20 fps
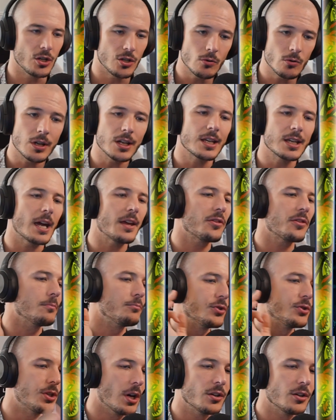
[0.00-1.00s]
You can get
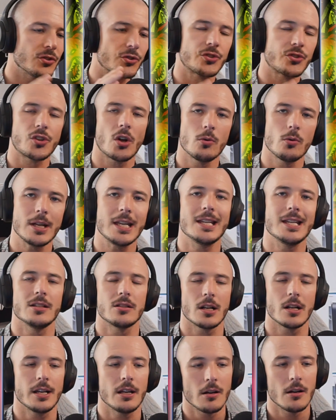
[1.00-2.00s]
them done so
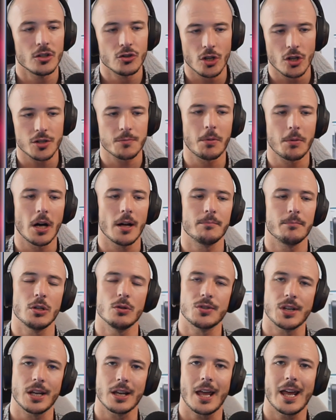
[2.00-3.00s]
easily just by
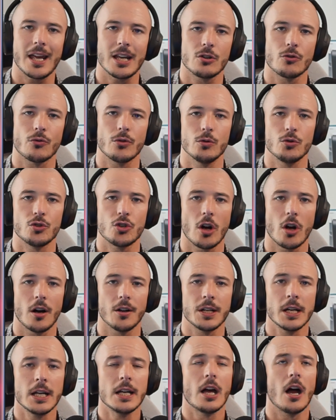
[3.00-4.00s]
abusing a Crew Shard.